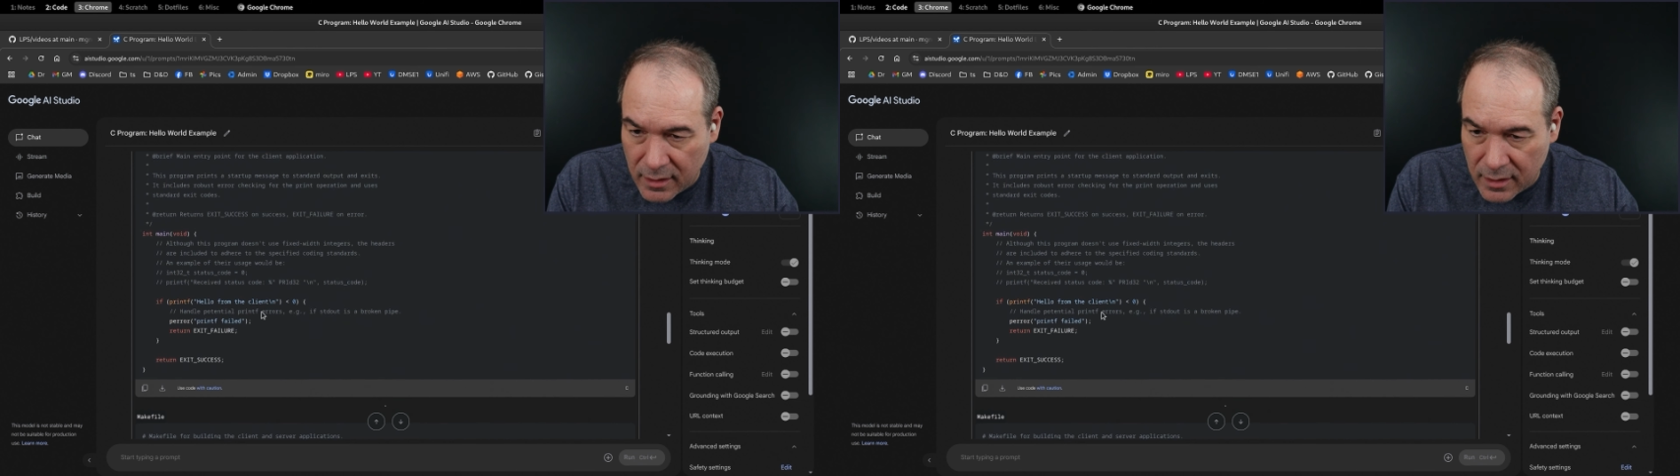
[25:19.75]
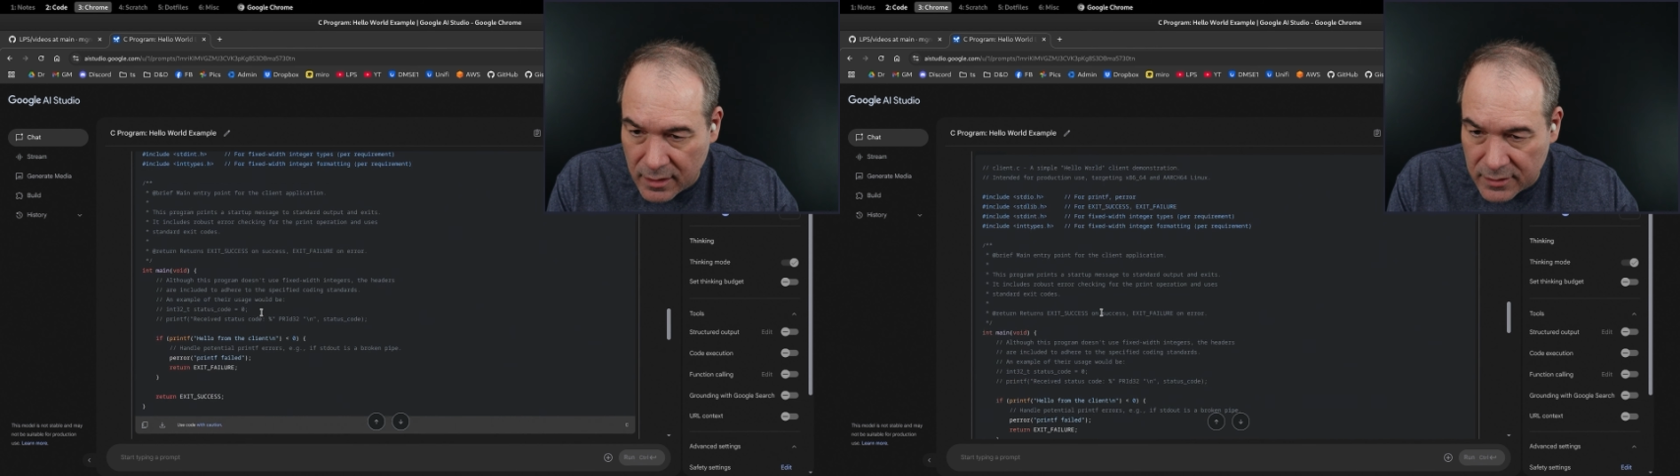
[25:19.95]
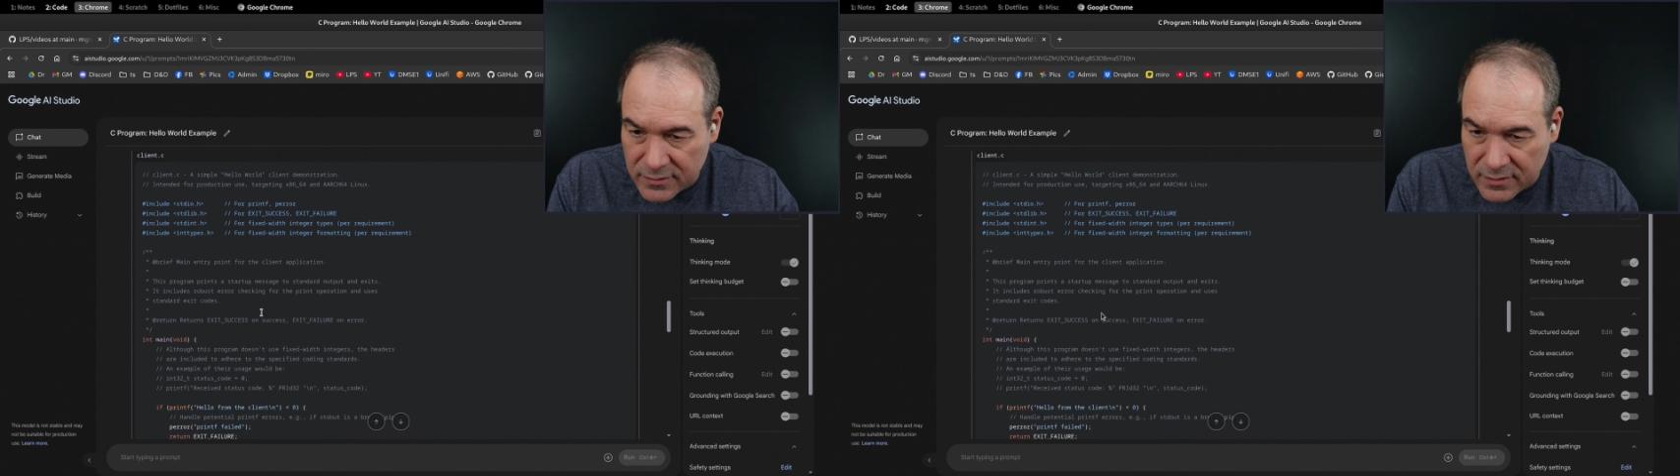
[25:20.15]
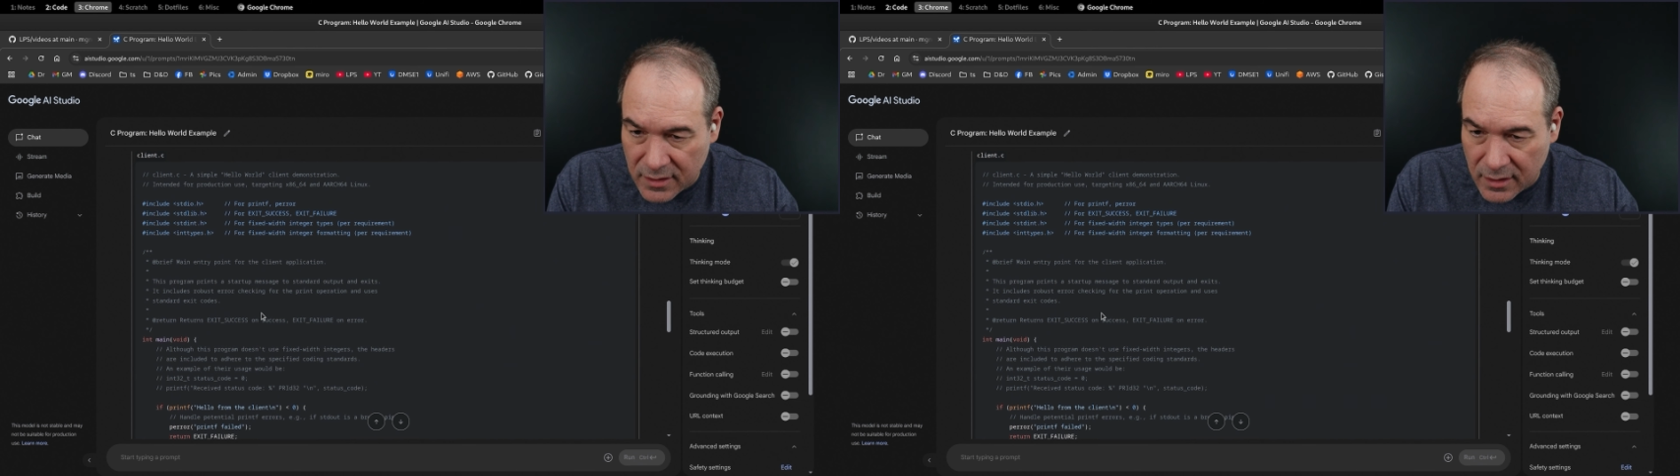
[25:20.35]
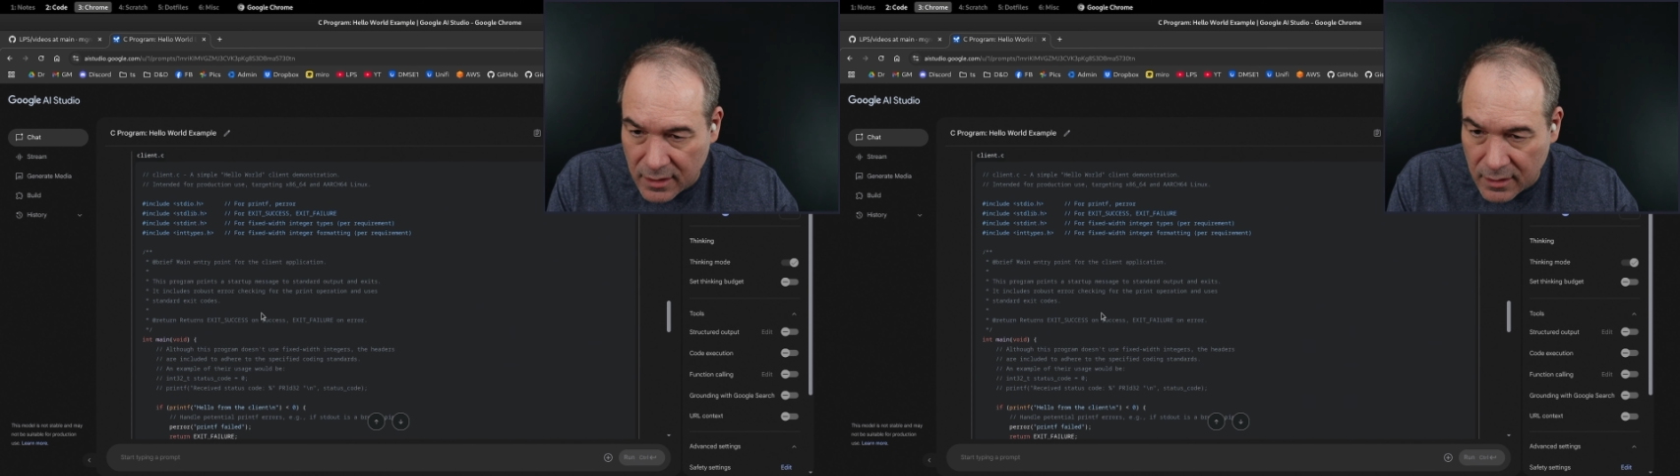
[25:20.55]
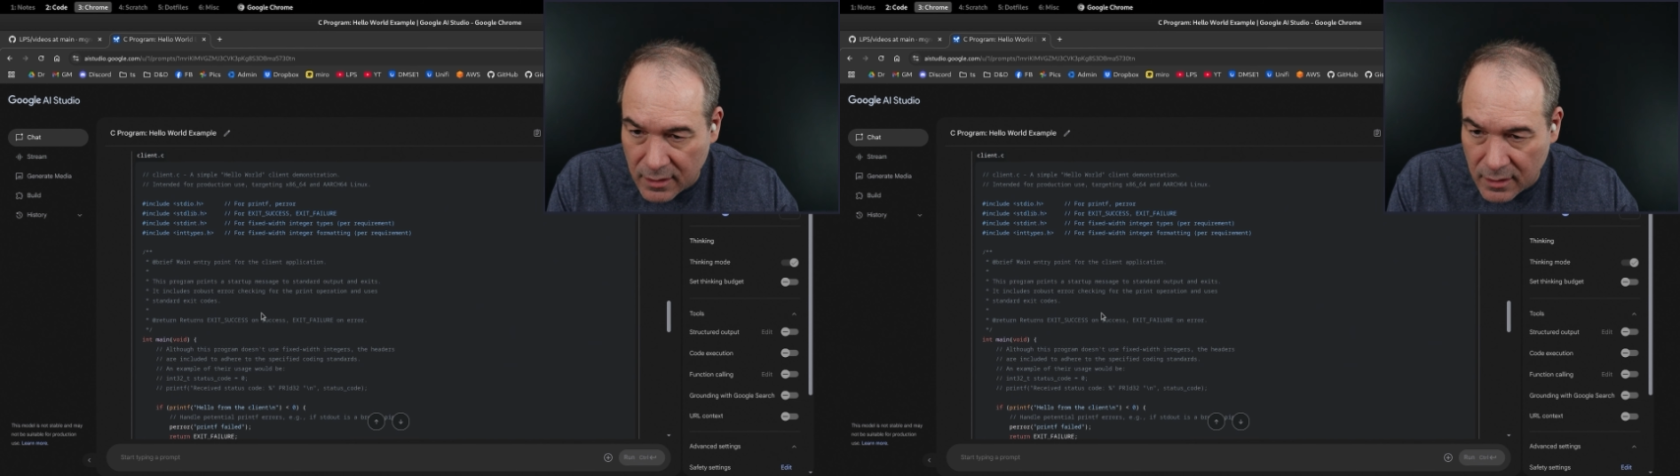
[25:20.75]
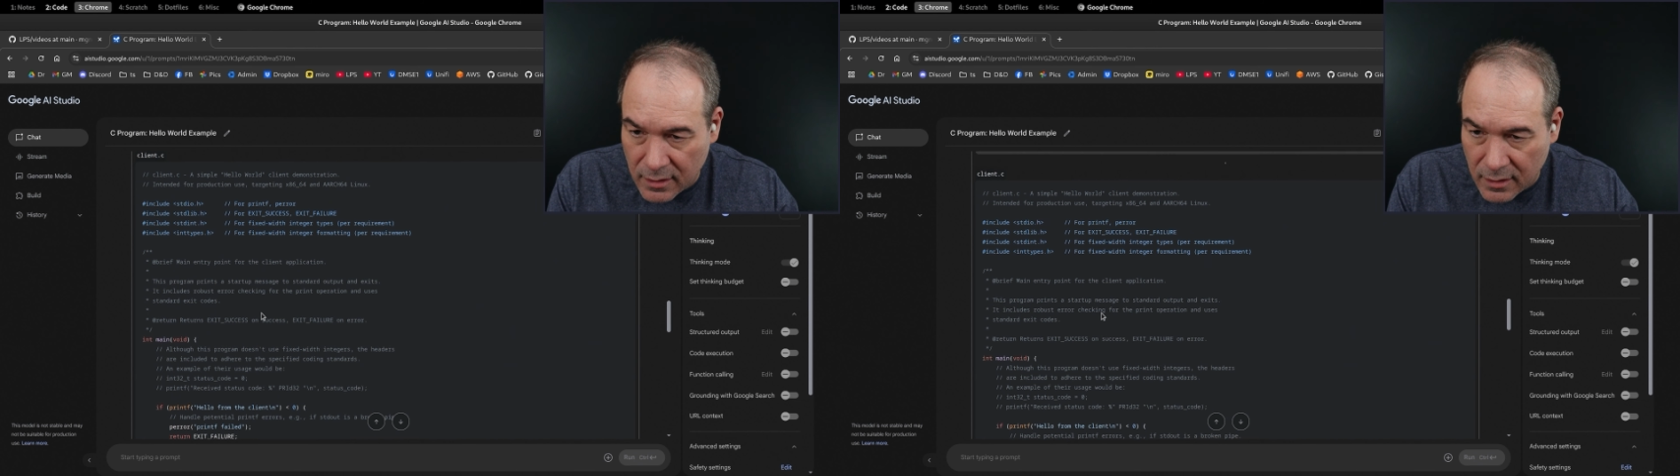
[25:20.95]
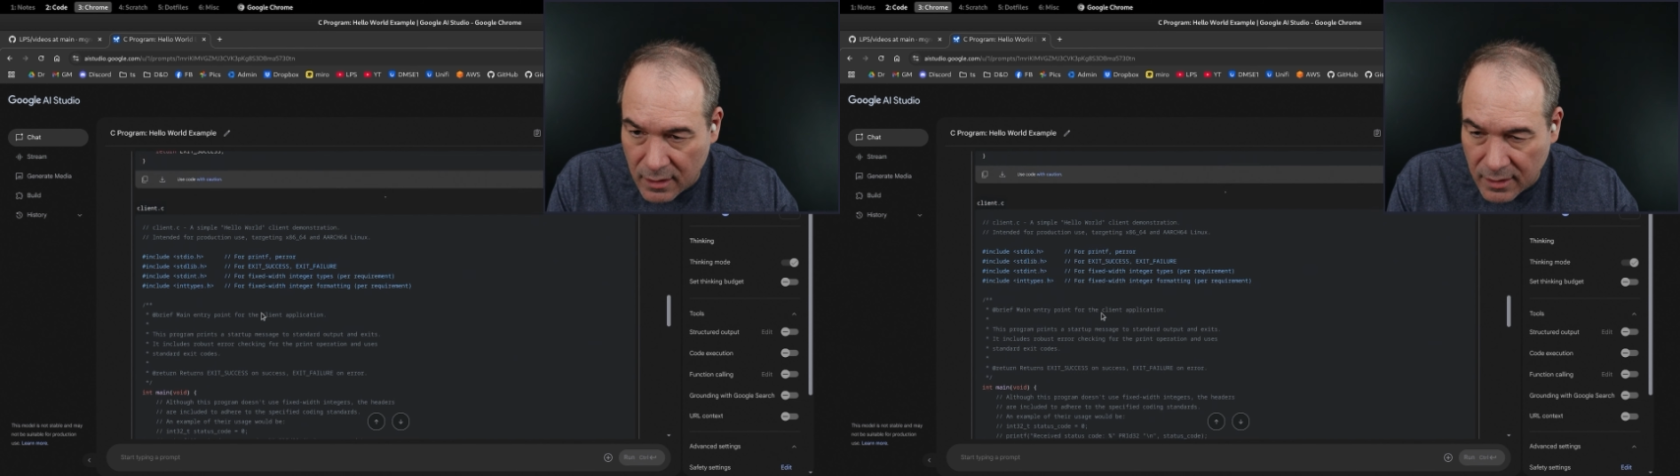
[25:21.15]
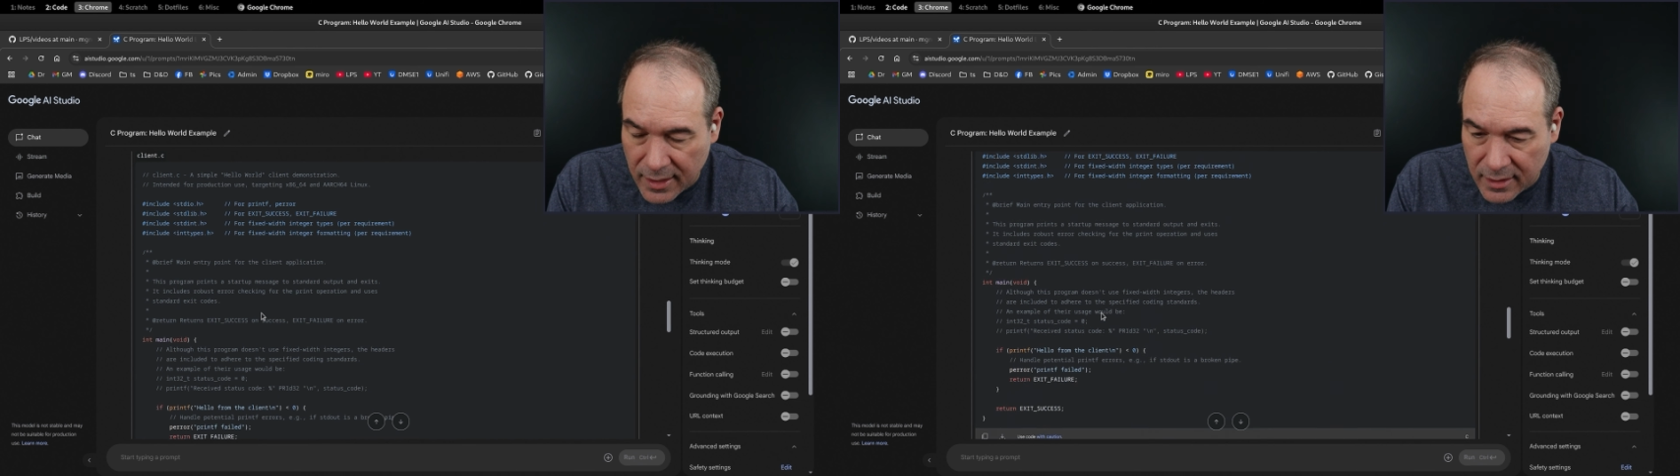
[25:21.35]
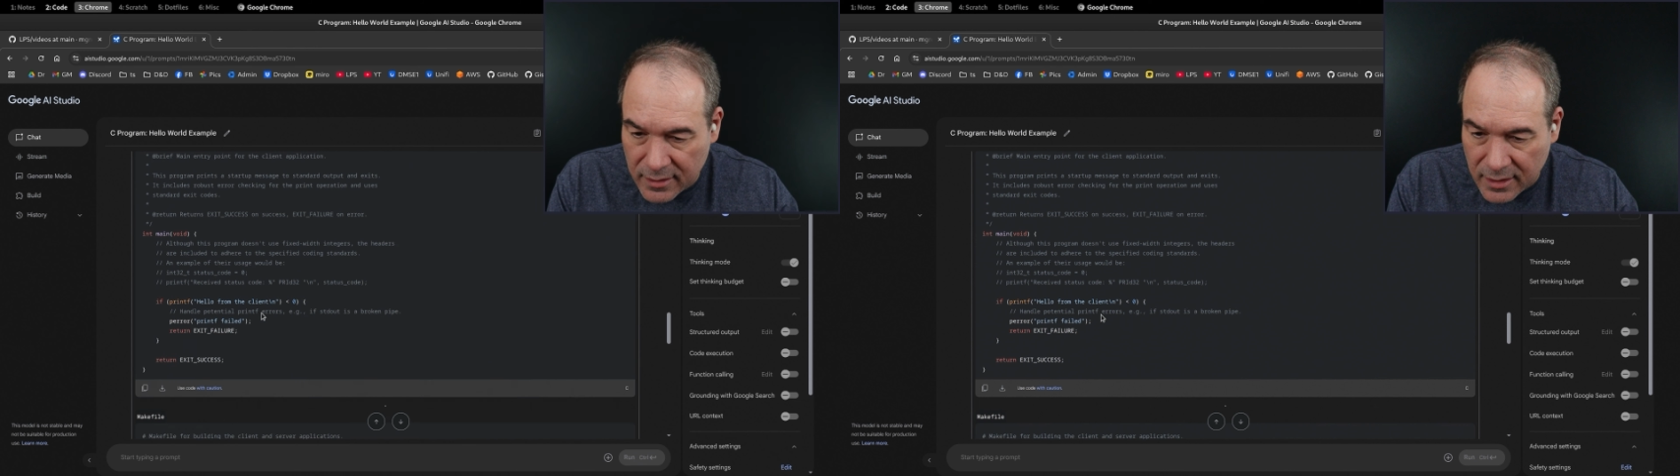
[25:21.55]
is the
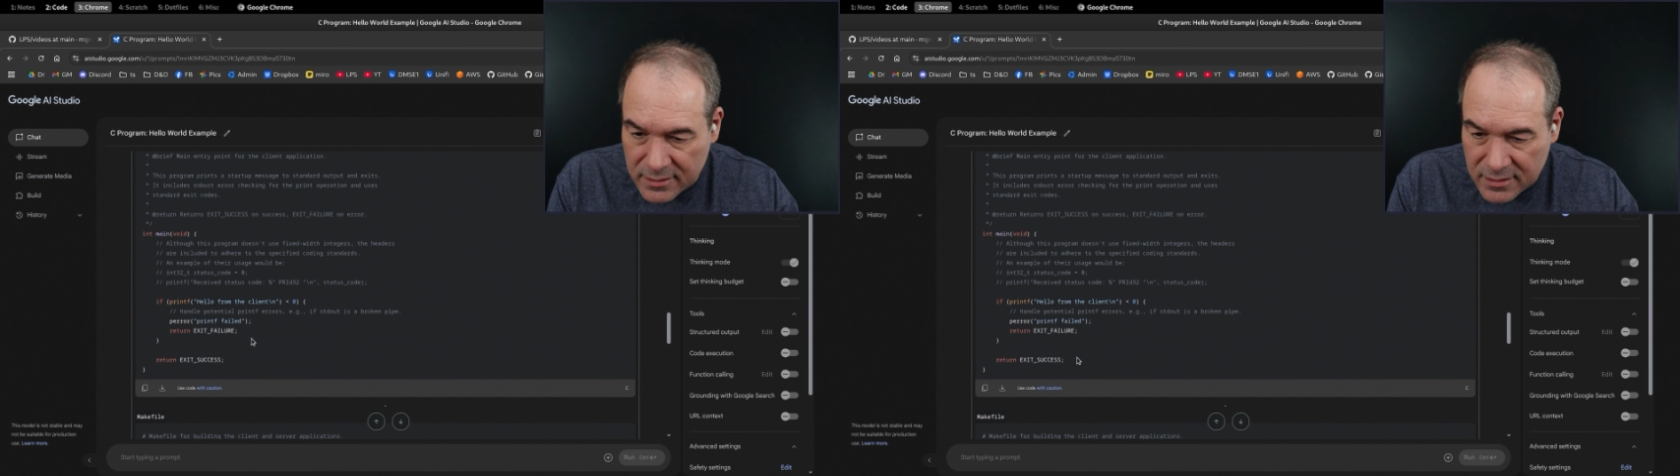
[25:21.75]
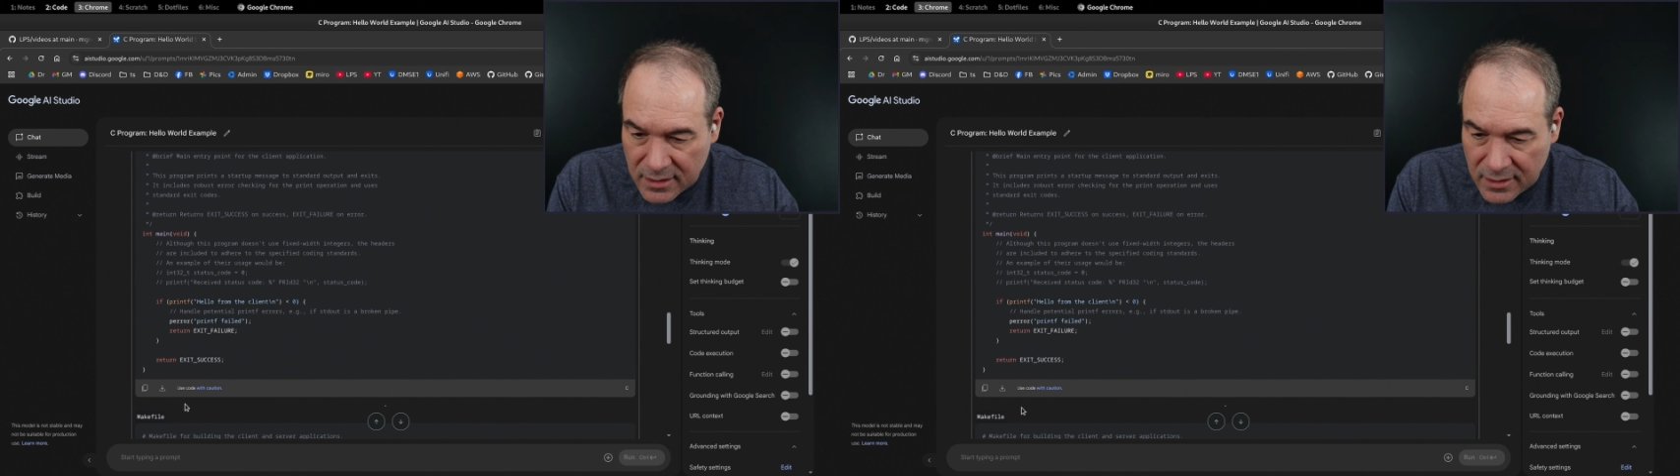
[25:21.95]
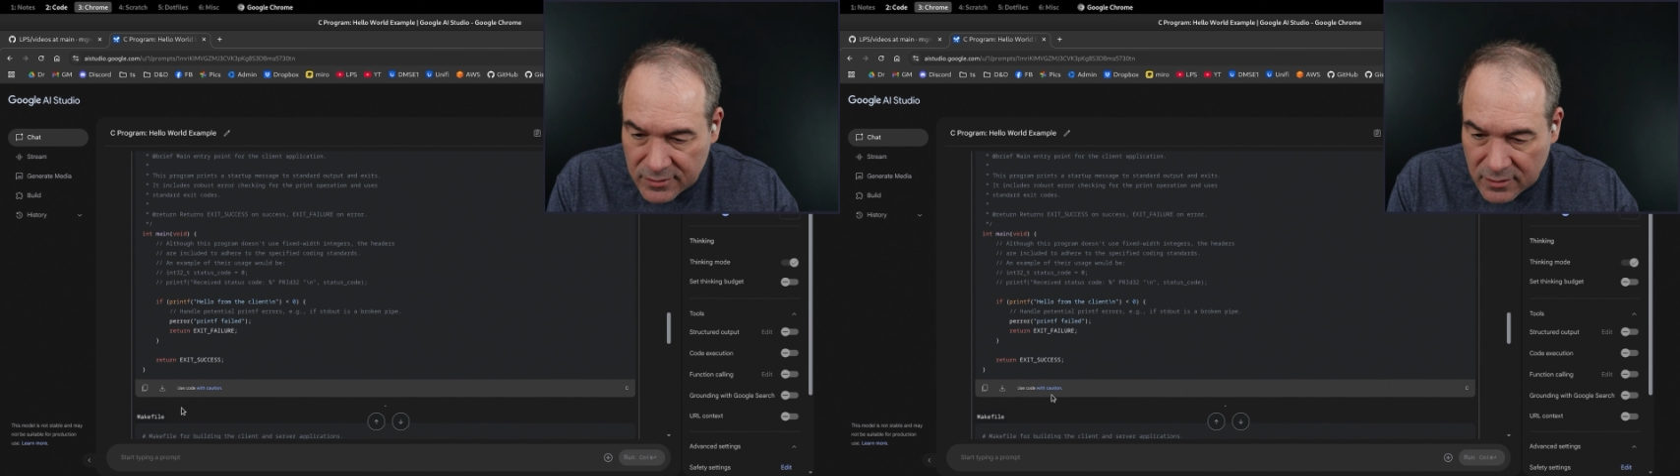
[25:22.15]
client.c,